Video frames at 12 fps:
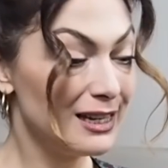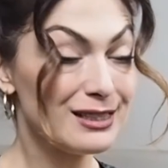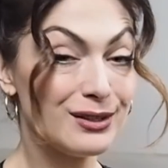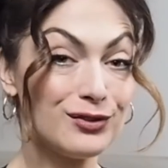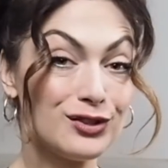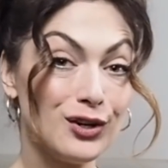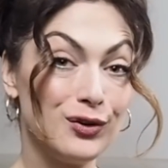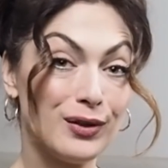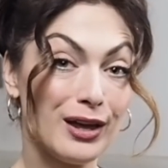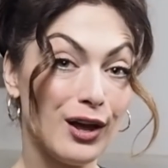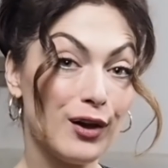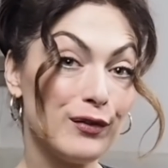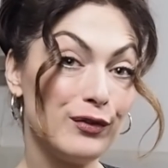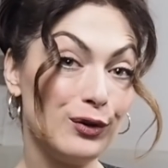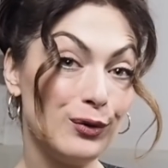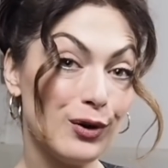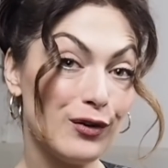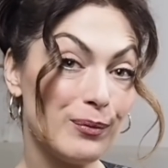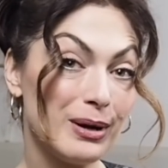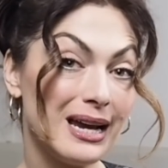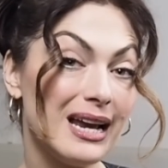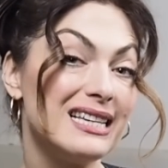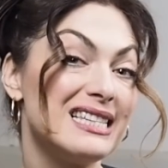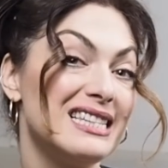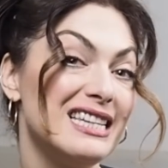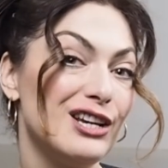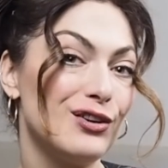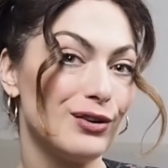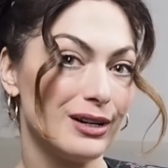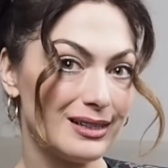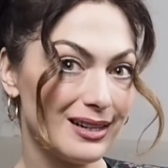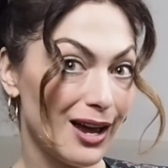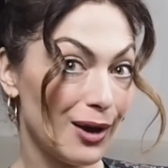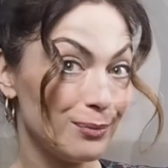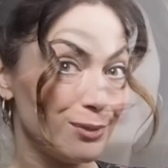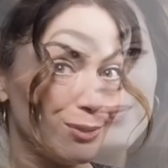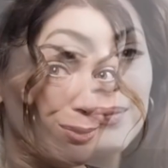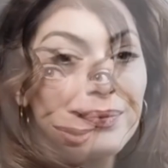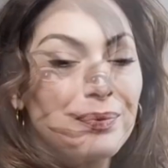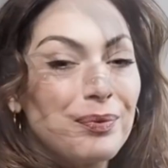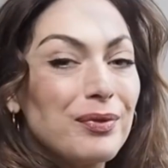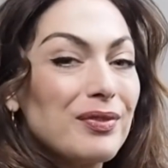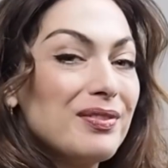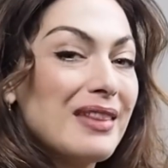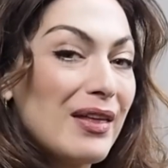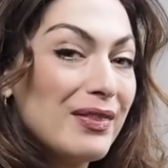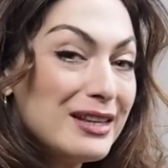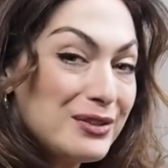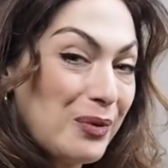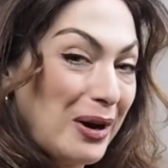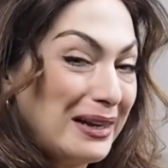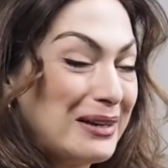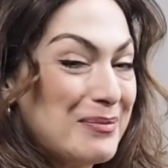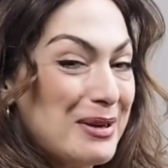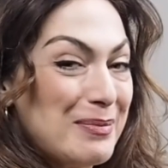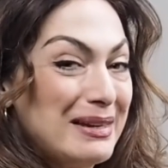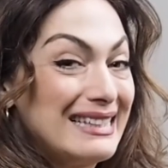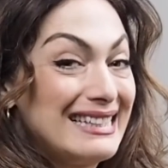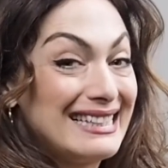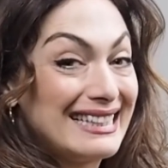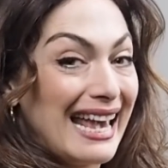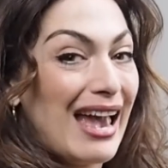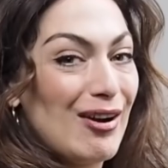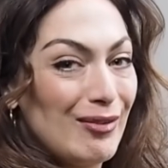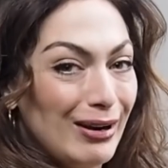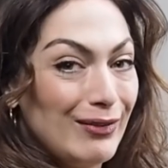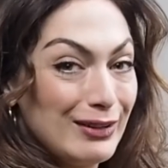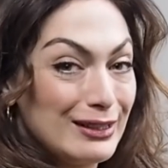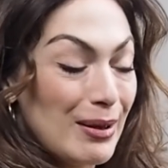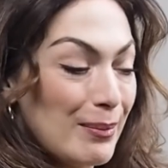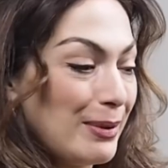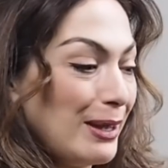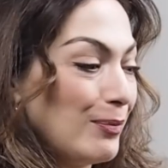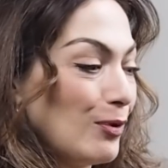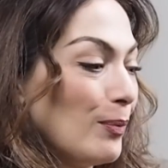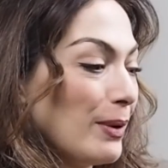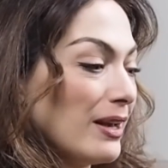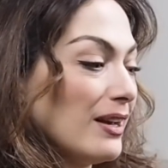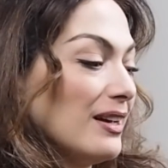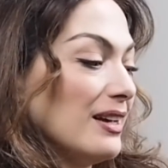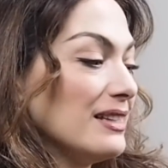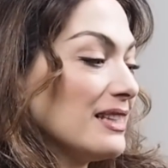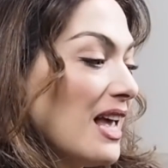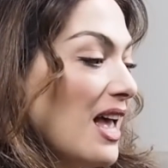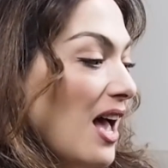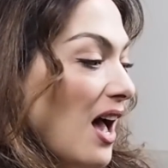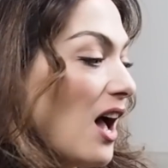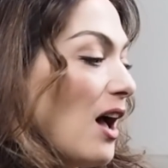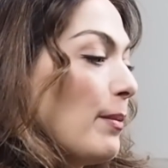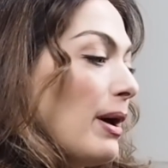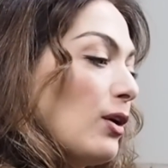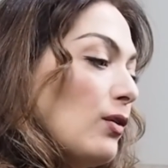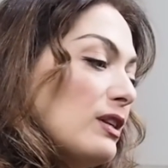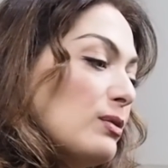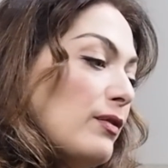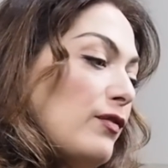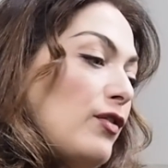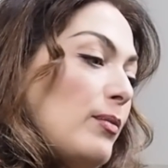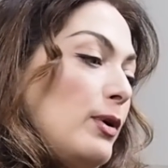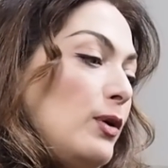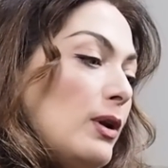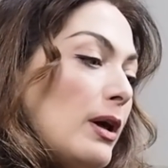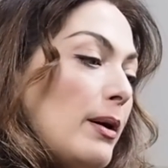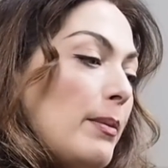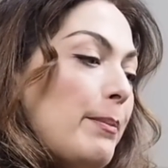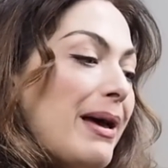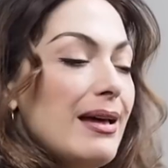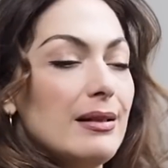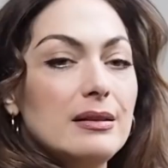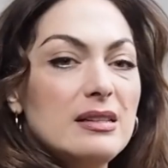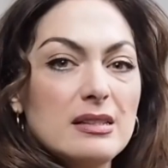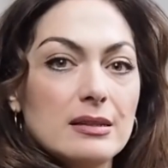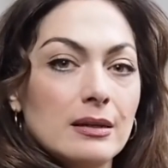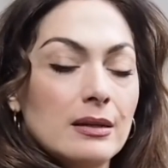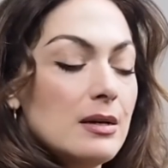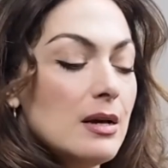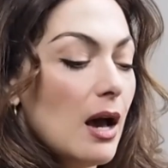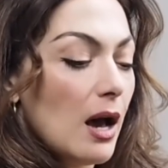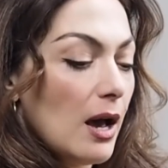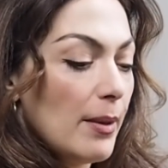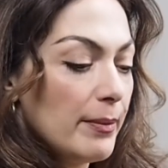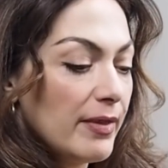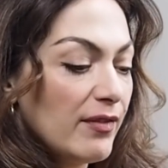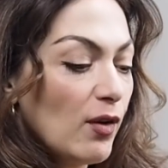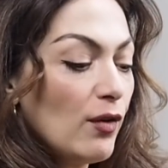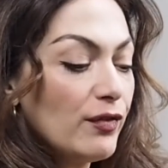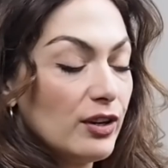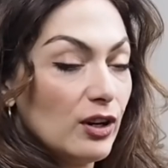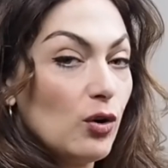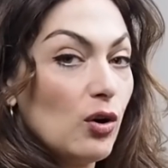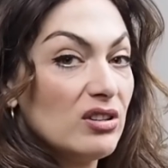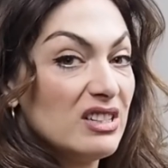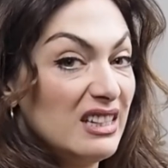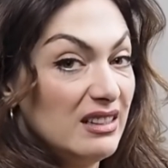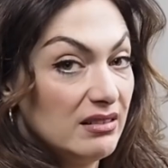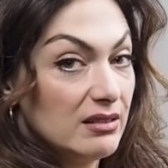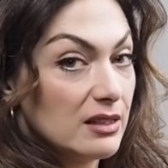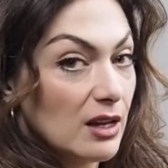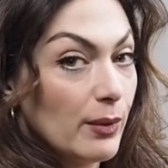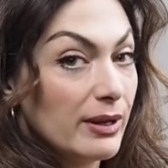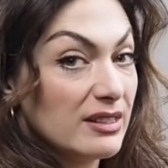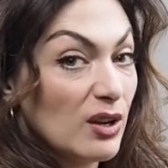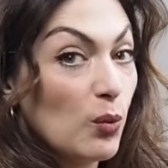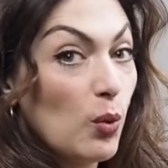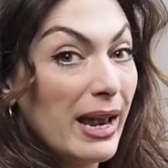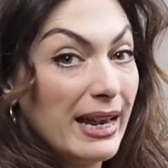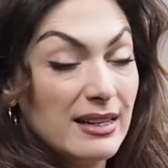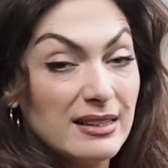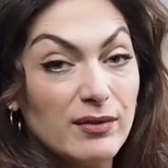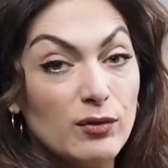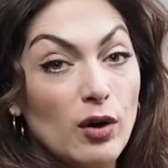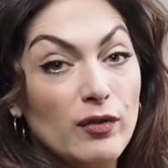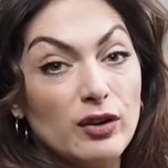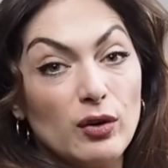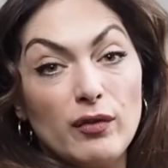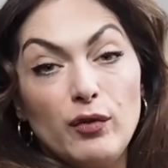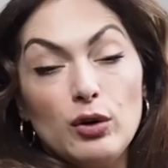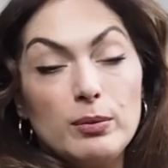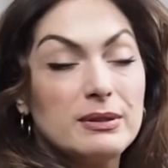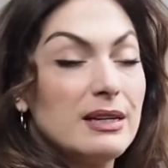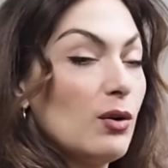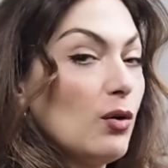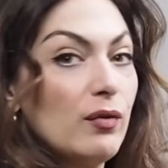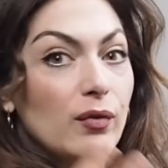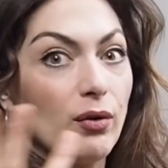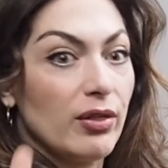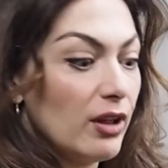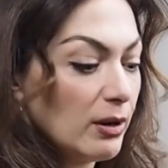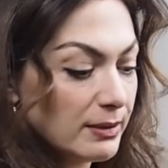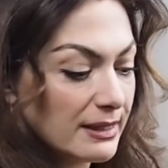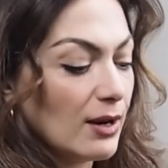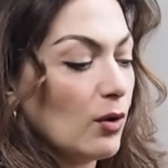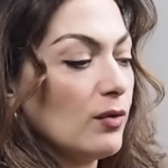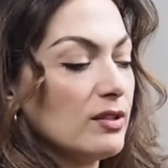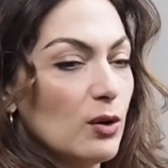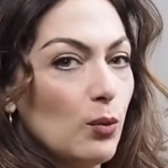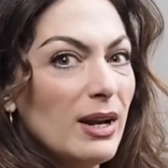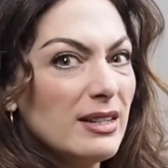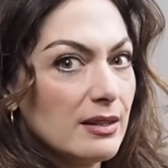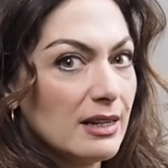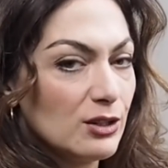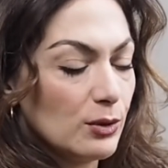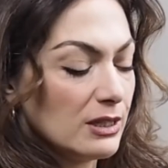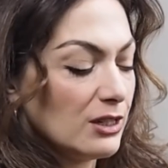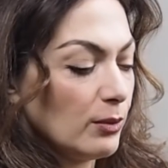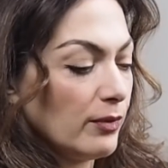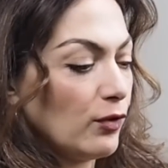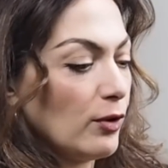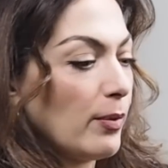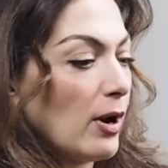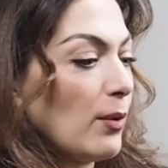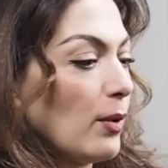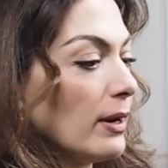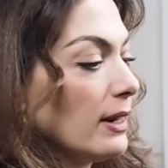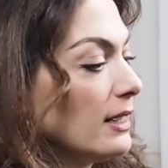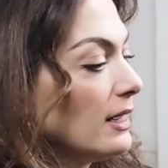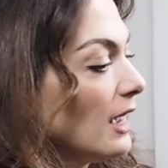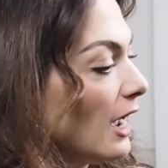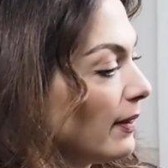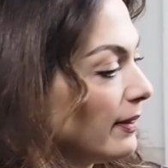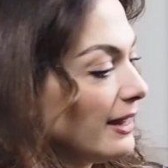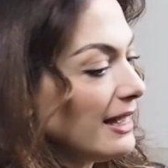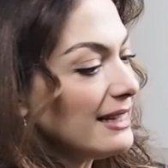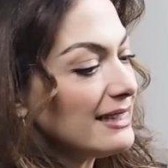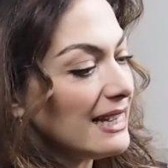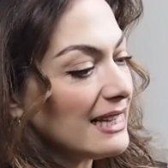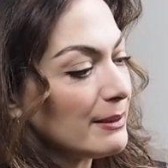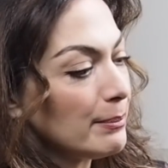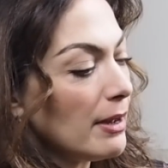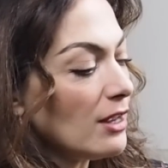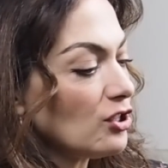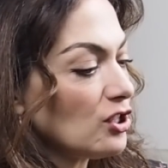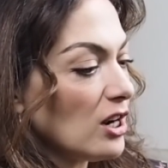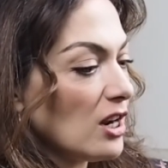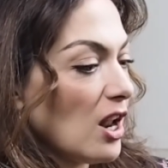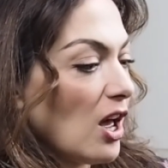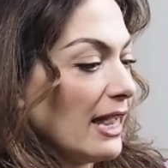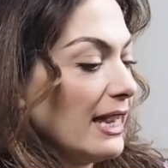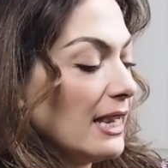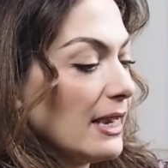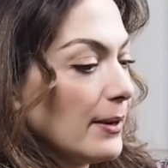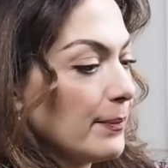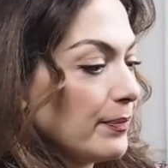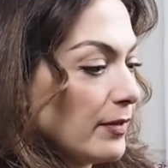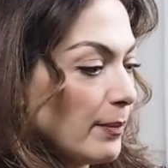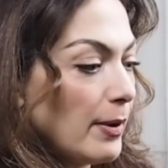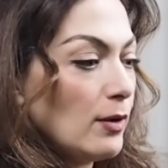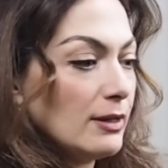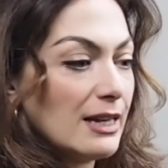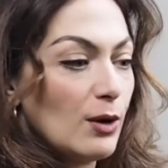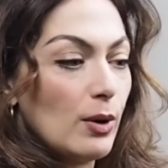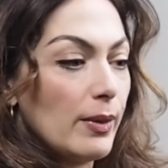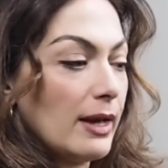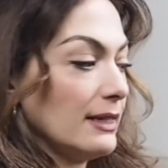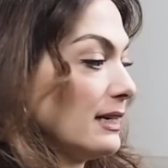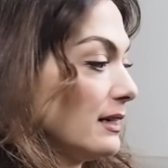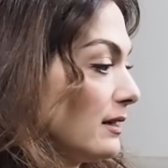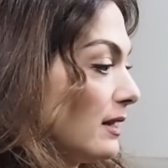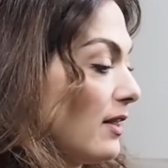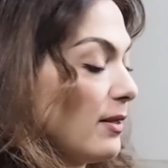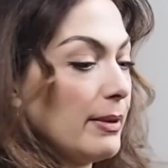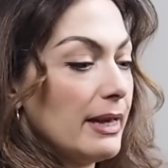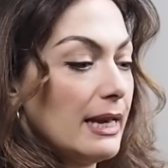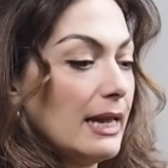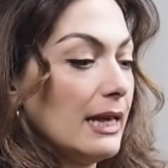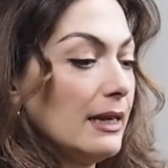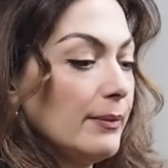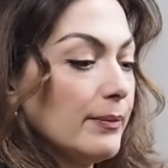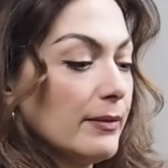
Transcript: So I've shown you there a few of my secret updos. Now this one can be a bit scary for some people because I got this one from Lula Bells. They've often got deals going, so wait, because they've often got 40% off or 30% off, so wait till they do a deal before you buy one. And this is much like the ponytail one I did at the beginning.